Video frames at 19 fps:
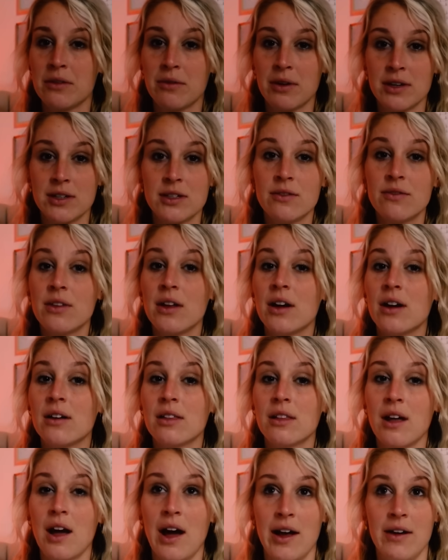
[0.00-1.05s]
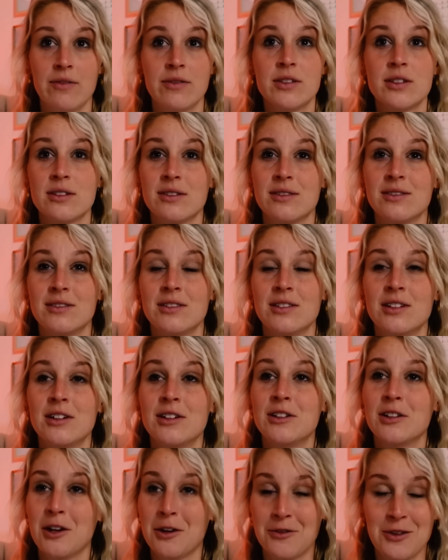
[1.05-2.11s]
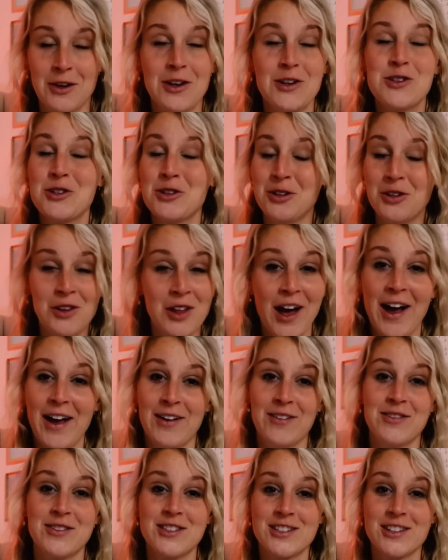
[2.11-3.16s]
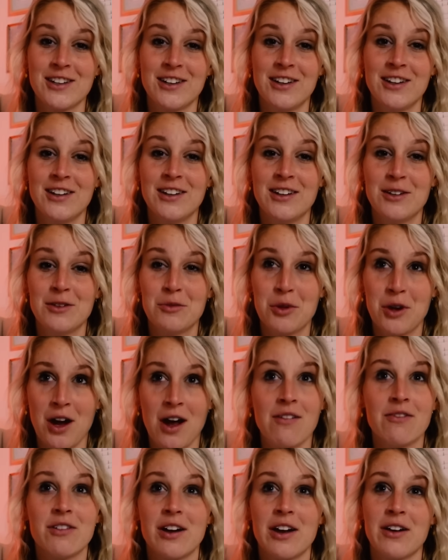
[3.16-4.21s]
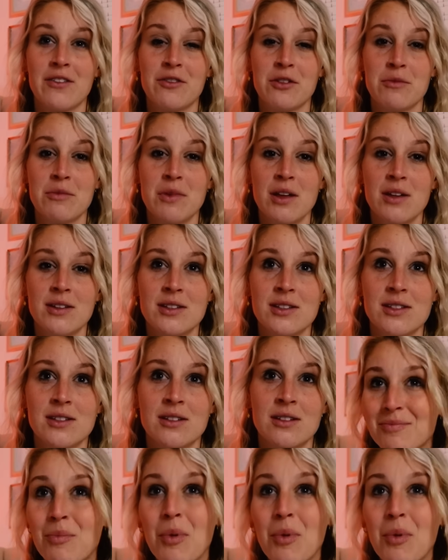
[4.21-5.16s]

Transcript: the rest of their lives, their fictional lives, recovering from this.